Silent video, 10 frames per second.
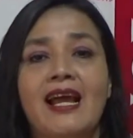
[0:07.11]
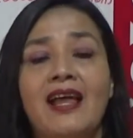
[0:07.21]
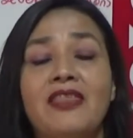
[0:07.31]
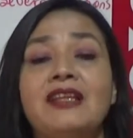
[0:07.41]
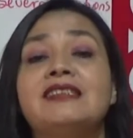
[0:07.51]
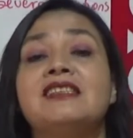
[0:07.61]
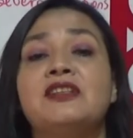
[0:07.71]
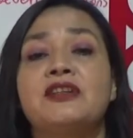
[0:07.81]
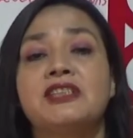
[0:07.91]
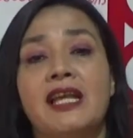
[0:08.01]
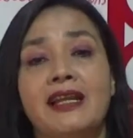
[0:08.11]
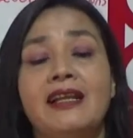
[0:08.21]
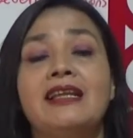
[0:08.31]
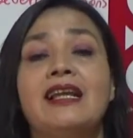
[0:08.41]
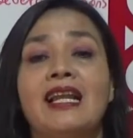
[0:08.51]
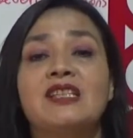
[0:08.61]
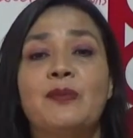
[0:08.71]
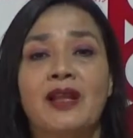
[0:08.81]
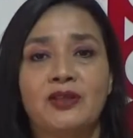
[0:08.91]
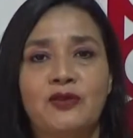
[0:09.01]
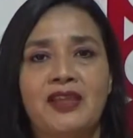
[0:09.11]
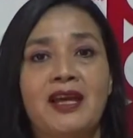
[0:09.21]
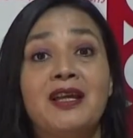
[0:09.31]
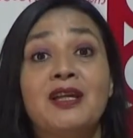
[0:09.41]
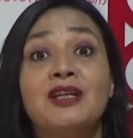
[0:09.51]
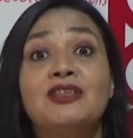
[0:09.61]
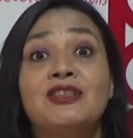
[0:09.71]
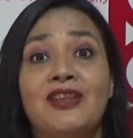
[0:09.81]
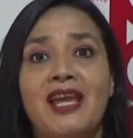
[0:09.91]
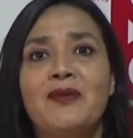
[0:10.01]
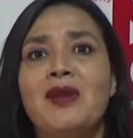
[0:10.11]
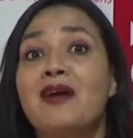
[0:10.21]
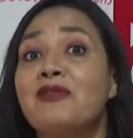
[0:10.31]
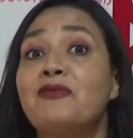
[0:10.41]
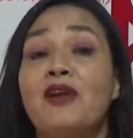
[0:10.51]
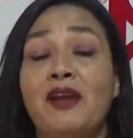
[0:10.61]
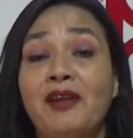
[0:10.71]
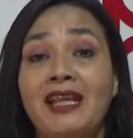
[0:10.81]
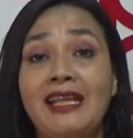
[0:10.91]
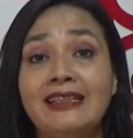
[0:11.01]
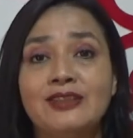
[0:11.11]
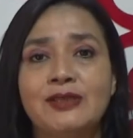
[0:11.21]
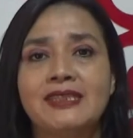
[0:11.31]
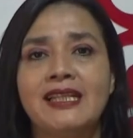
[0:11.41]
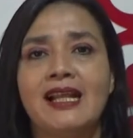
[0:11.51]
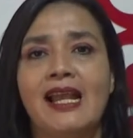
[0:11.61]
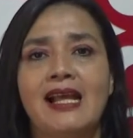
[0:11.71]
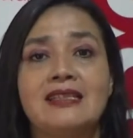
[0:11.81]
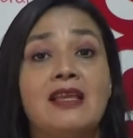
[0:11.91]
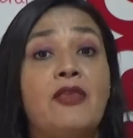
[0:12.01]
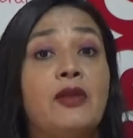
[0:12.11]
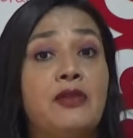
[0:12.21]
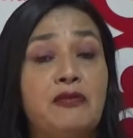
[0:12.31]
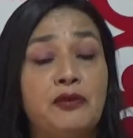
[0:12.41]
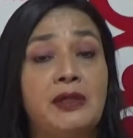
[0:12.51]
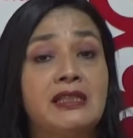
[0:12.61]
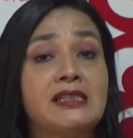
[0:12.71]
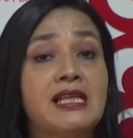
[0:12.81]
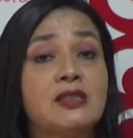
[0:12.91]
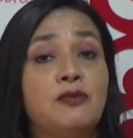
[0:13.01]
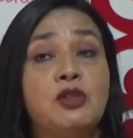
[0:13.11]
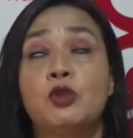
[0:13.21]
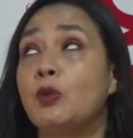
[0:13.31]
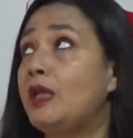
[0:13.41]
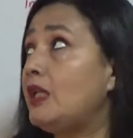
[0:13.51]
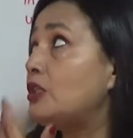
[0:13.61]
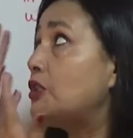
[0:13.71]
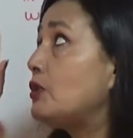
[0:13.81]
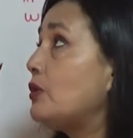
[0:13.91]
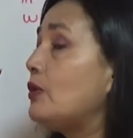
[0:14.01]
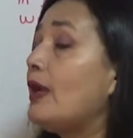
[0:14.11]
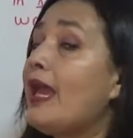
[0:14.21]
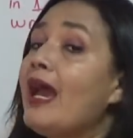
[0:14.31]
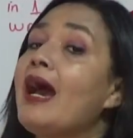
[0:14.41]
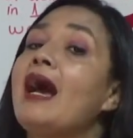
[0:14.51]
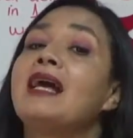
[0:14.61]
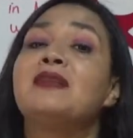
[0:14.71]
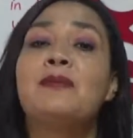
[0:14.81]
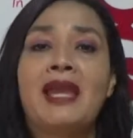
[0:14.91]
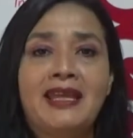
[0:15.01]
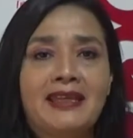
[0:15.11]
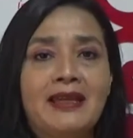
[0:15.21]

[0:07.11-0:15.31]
and this is your channel Inglés para tu vida. Today we have a very interesting class, the differences between do and make.